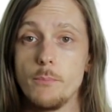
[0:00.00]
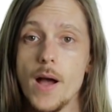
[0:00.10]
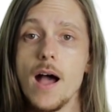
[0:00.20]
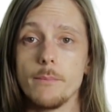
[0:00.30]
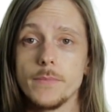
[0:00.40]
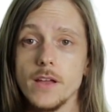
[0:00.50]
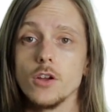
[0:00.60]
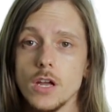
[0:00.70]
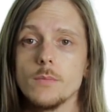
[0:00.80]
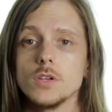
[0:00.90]
pop that
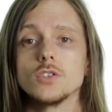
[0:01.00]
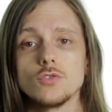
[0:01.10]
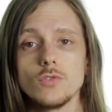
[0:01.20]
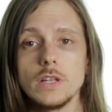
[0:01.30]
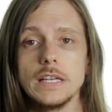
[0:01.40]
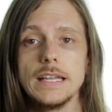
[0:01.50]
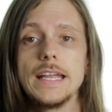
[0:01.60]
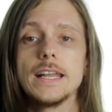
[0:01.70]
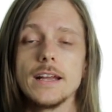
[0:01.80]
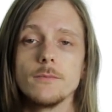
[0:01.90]
your image is really
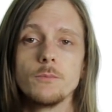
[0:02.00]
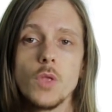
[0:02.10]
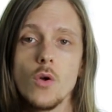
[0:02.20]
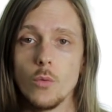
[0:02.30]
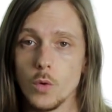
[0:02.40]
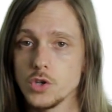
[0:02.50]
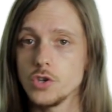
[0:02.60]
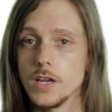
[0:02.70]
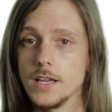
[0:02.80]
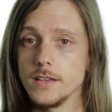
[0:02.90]
needing once
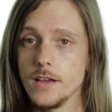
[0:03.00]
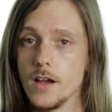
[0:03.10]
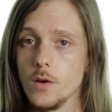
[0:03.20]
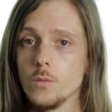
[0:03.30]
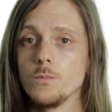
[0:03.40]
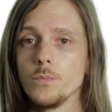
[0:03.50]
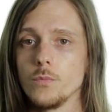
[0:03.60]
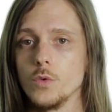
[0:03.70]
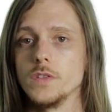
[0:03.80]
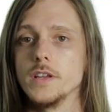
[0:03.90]
you get it done
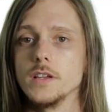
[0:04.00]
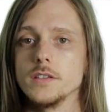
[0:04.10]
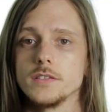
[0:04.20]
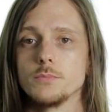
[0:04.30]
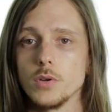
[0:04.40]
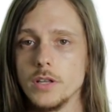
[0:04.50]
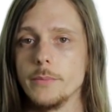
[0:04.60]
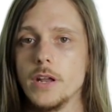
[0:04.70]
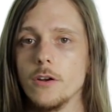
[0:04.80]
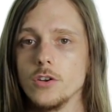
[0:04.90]
with these
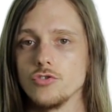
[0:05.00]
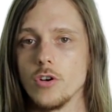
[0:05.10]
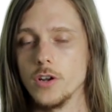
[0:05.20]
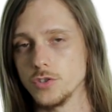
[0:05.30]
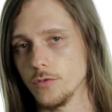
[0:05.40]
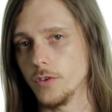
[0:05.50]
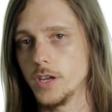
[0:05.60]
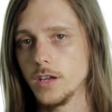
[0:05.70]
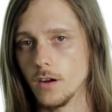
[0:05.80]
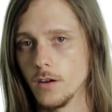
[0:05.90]
preliminary drawings over
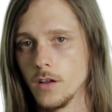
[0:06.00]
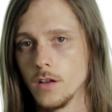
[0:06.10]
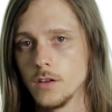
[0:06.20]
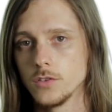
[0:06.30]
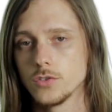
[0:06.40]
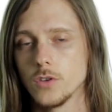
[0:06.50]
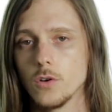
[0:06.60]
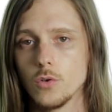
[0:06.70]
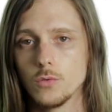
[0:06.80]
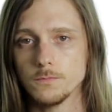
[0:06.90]
here.
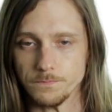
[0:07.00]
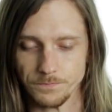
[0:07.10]
So